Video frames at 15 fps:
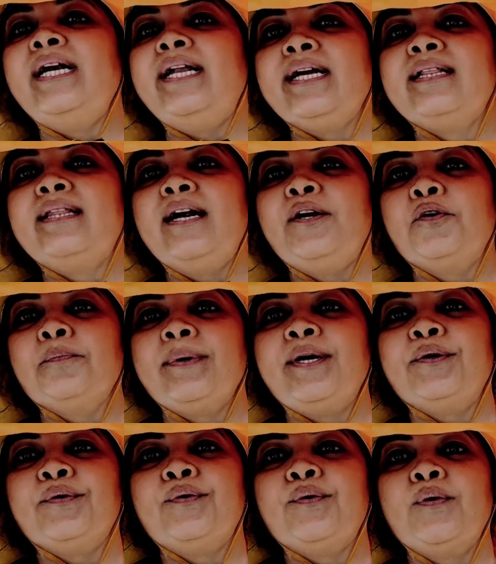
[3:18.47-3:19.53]
dig that
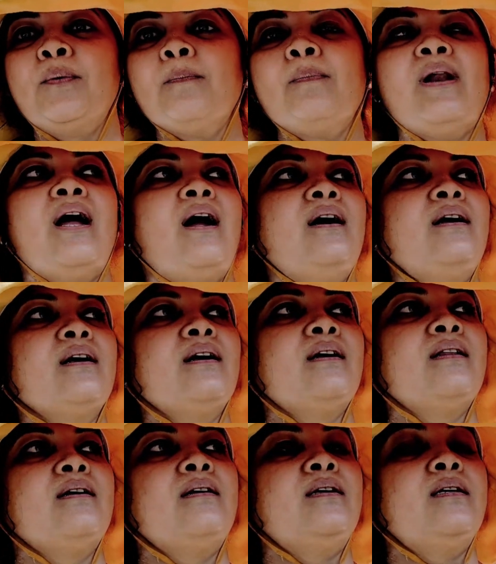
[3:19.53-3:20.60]
tomato plant,
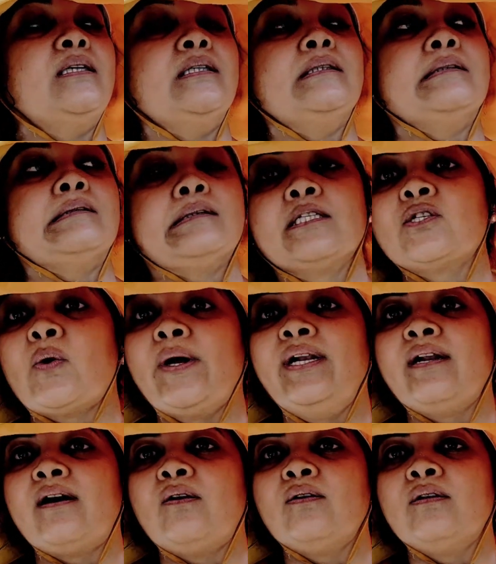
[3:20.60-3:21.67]
the soil
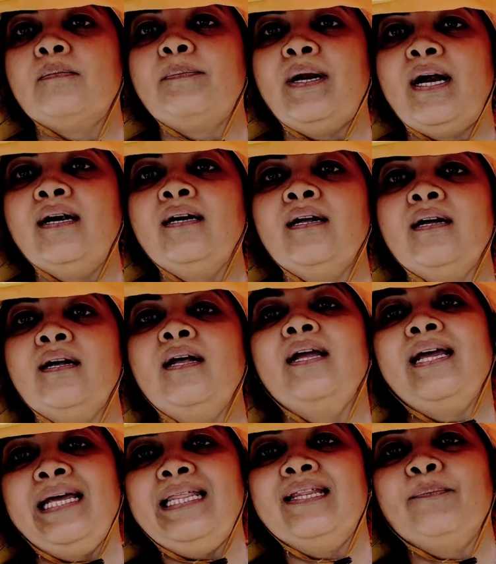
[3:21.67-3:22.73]
around the plant
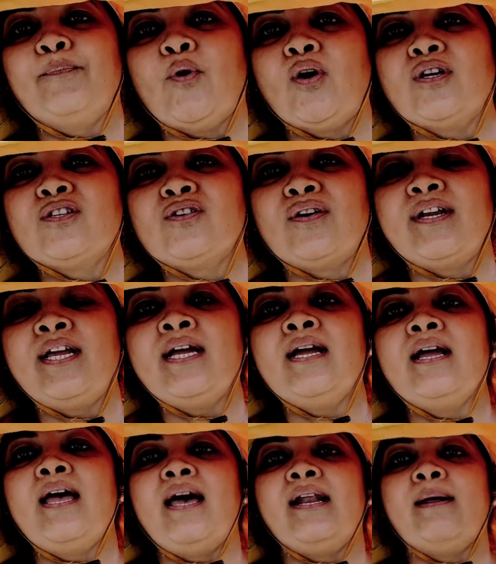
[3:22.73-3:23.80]
in the pot, sorry,
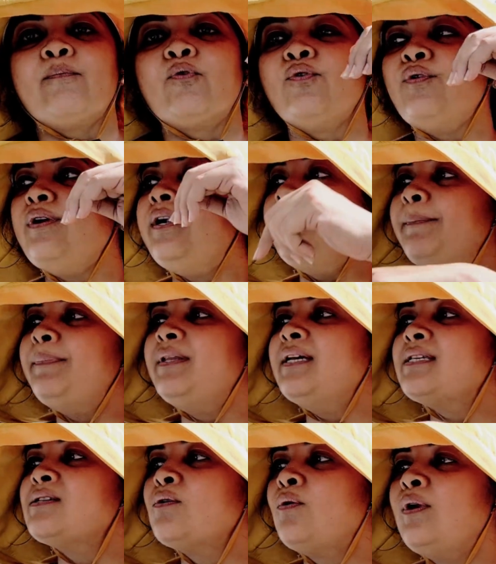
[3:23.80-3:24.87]
and I'm going to dip
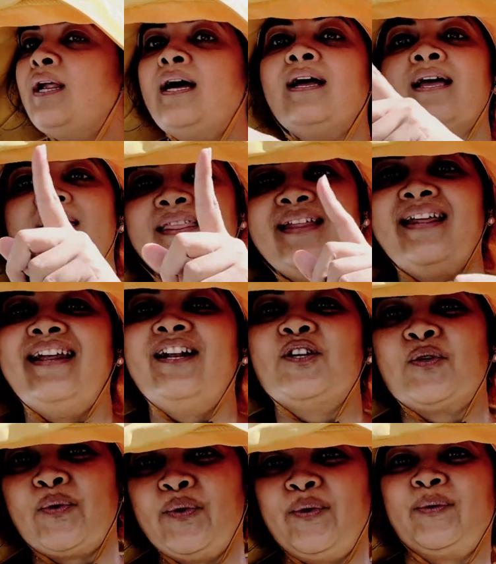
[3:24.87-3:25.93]
this Ola and then I'll
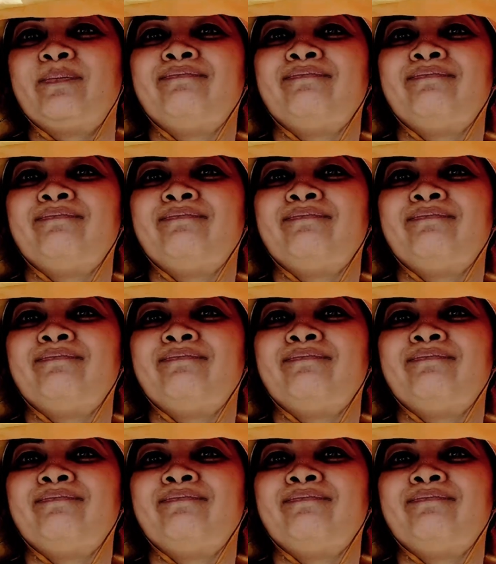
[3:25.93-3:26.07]
show you.